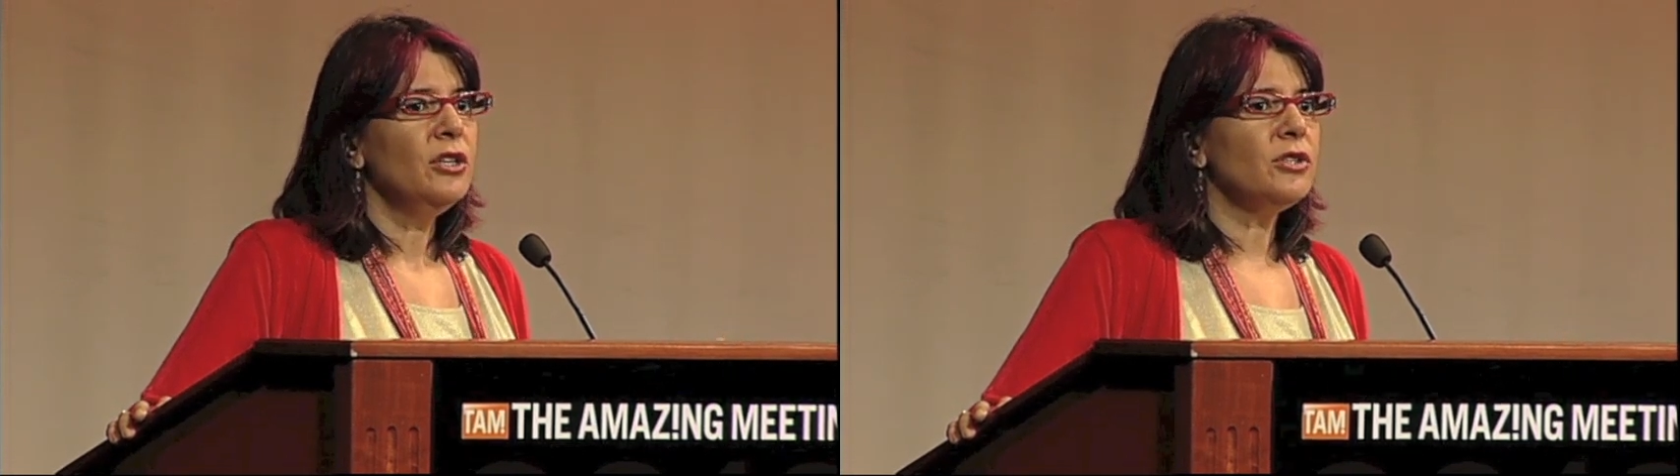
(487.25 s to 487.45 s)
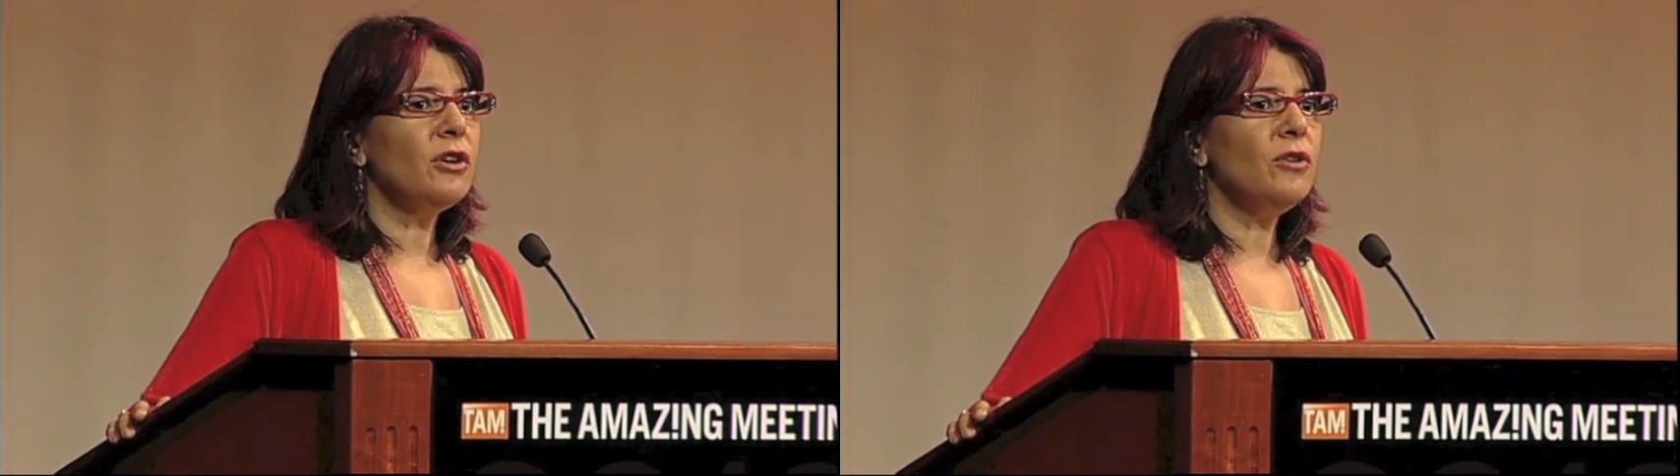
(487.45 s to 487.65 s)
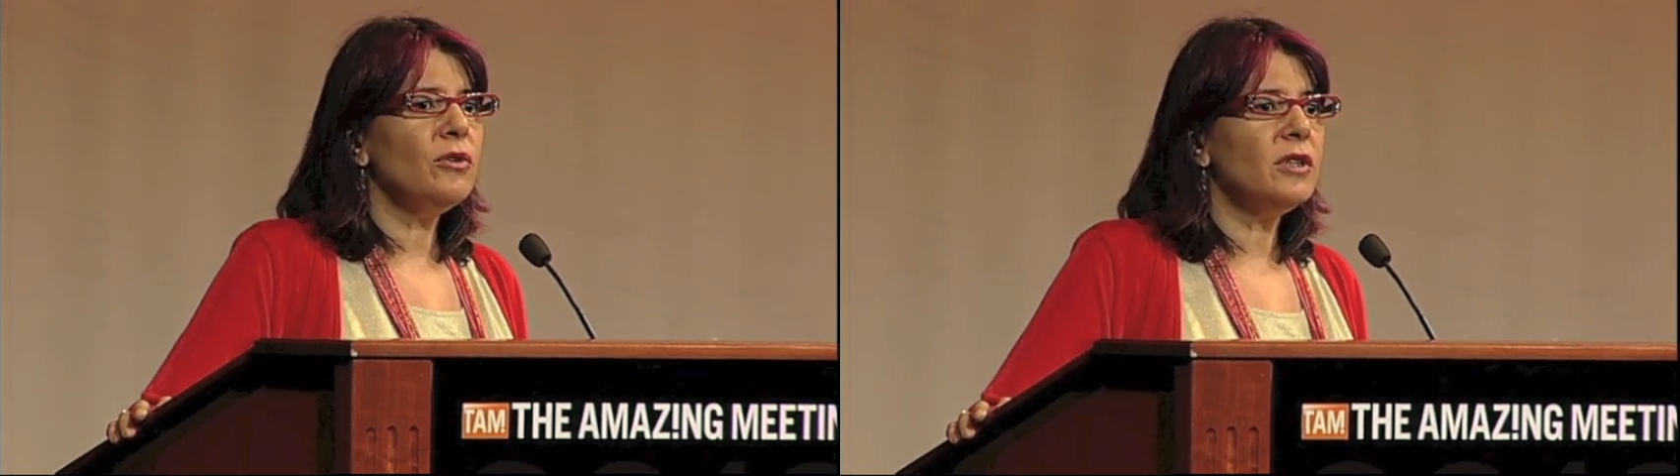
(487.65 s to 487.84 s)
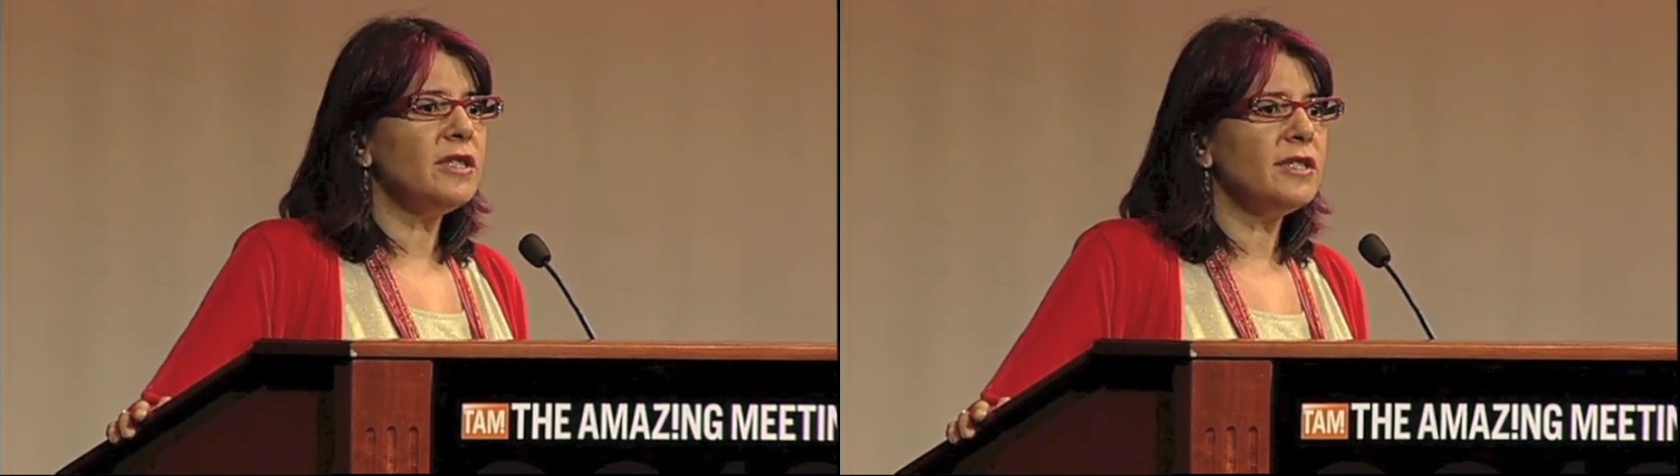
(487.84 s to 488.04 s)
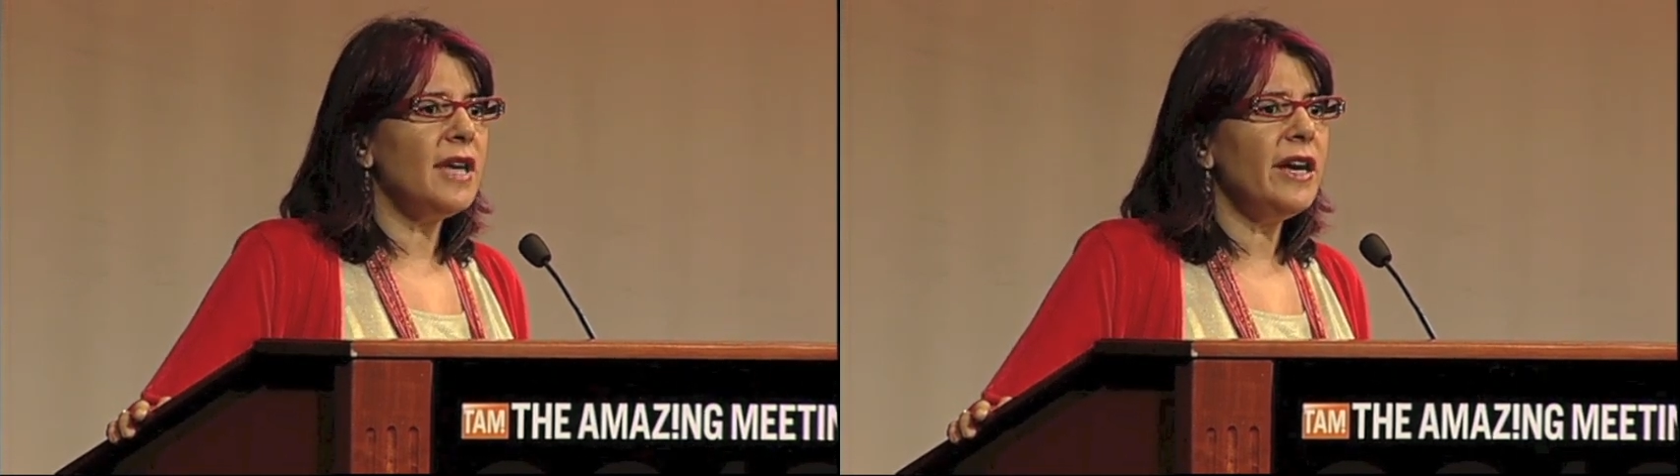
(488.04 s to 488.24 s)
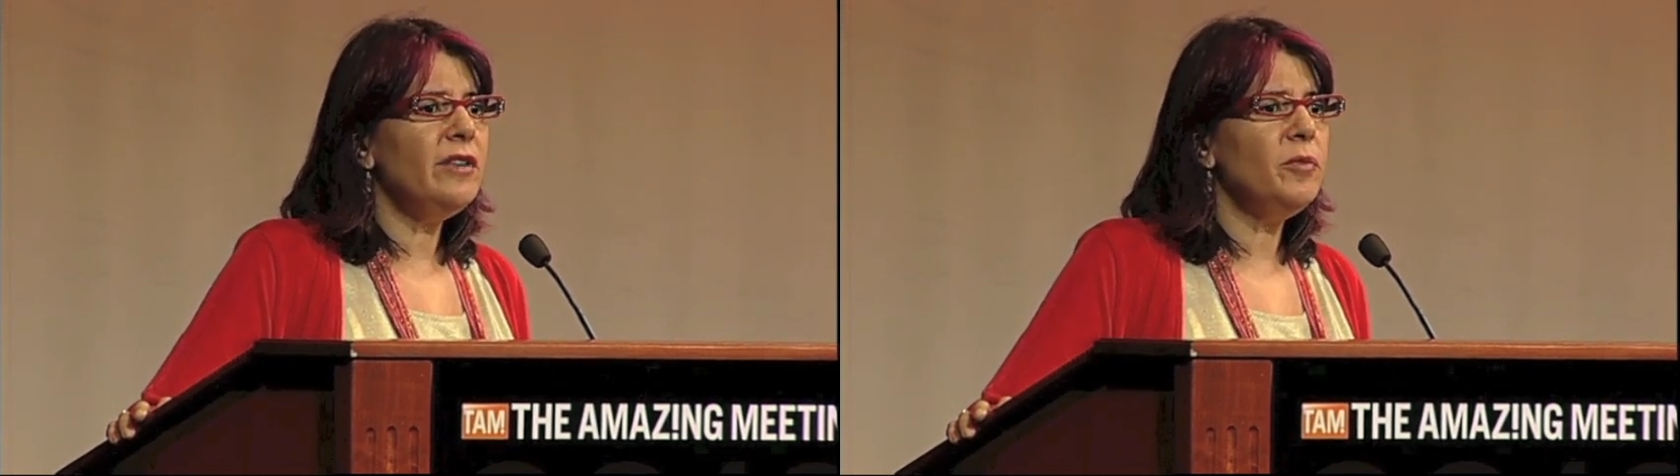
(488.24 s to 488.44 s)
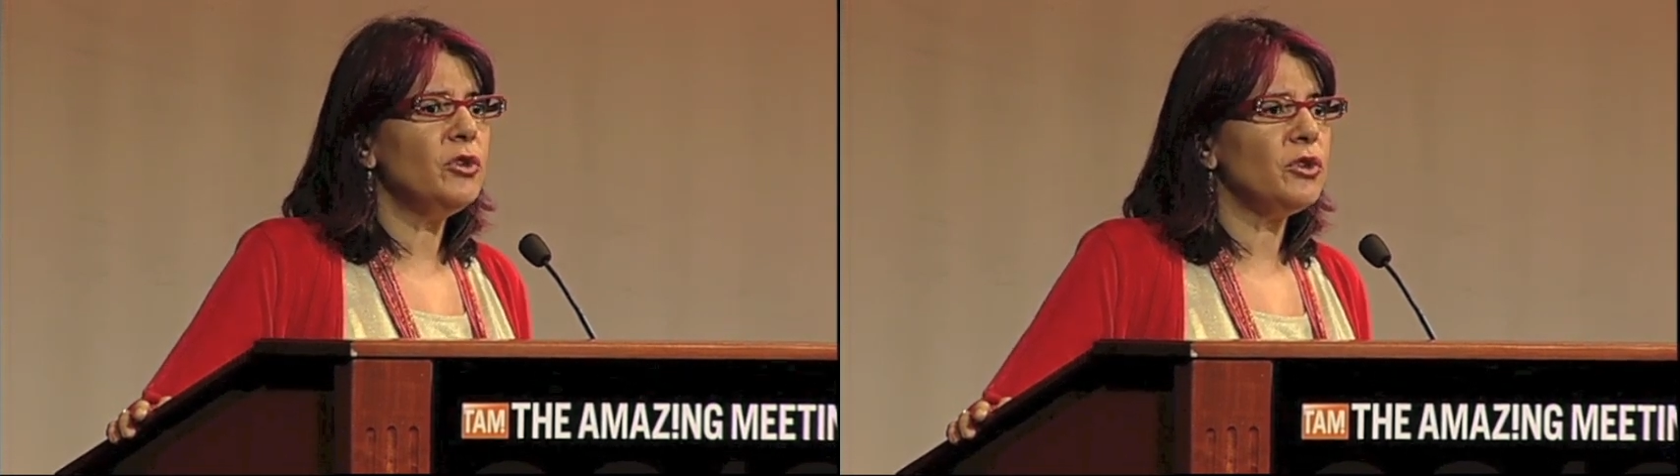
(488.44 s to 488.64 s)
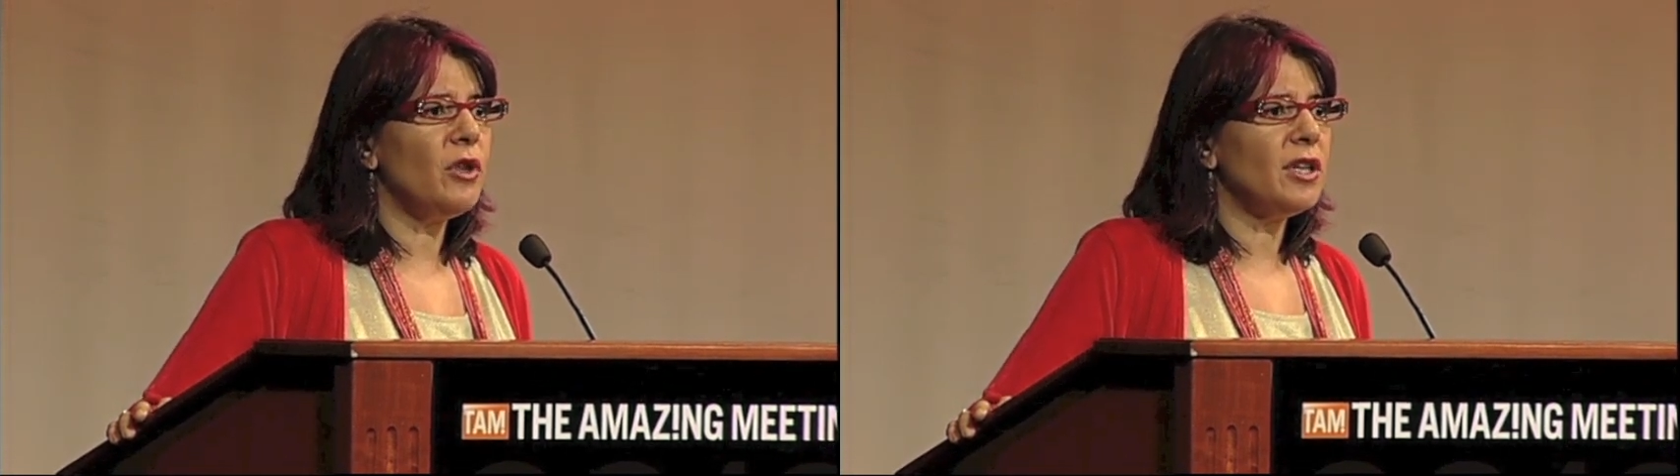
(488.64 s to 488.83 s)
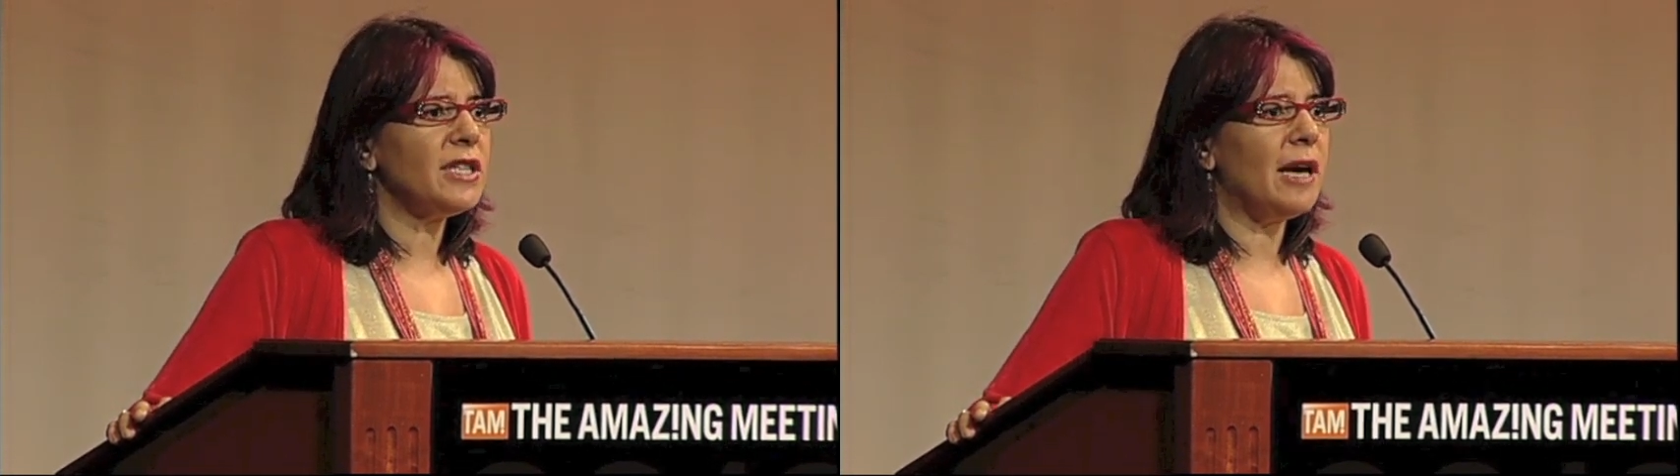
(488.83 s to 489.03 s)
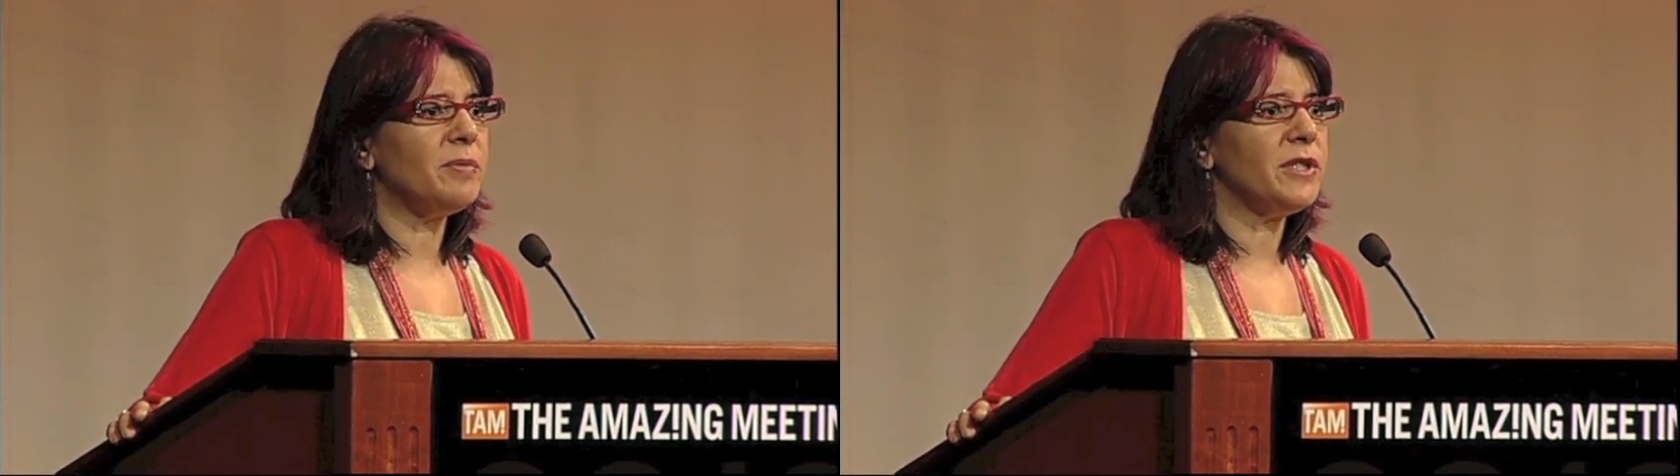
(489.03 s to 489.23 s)
So the Society of Mutual
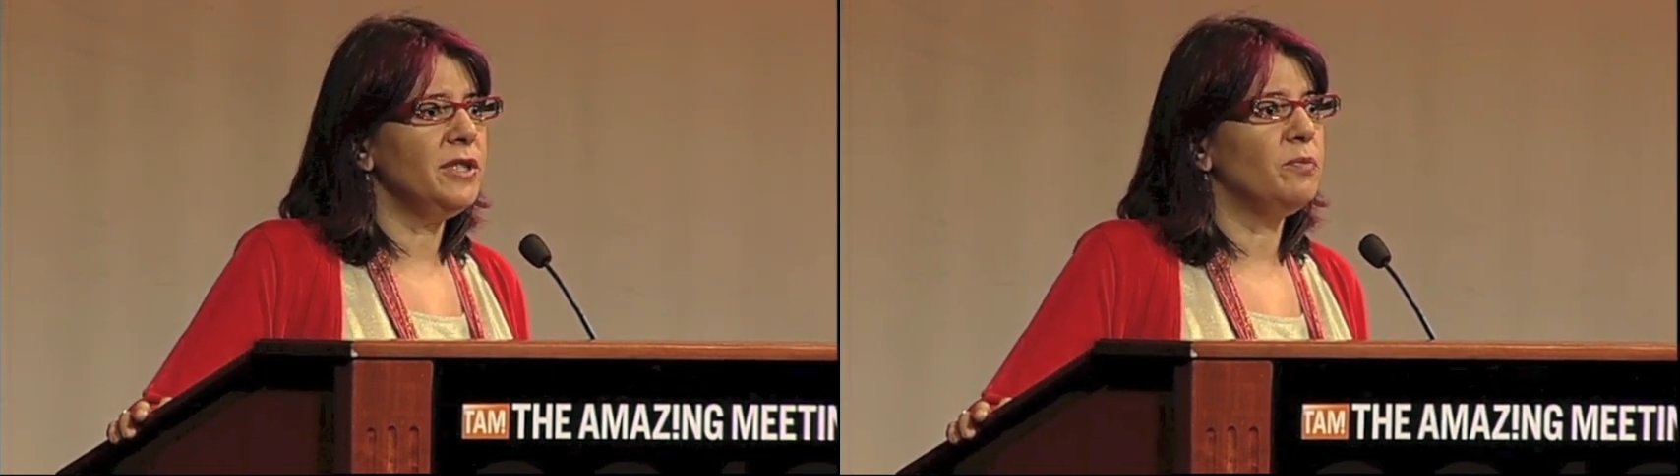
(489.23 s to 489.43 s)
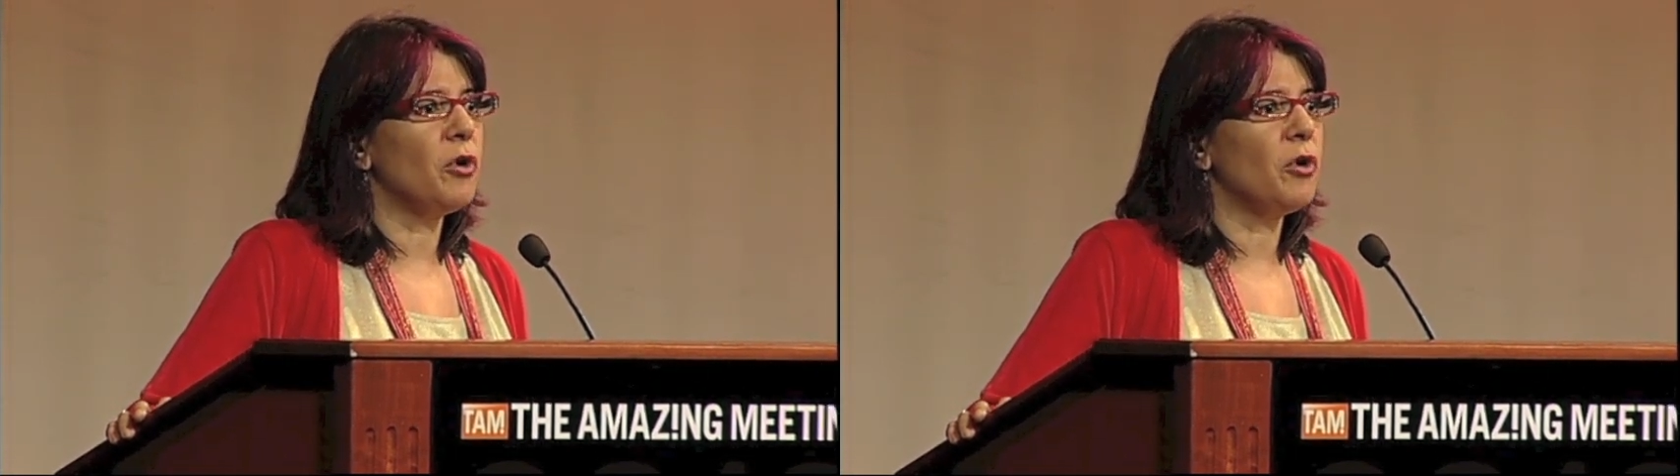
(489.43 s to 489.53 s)
Autopsy,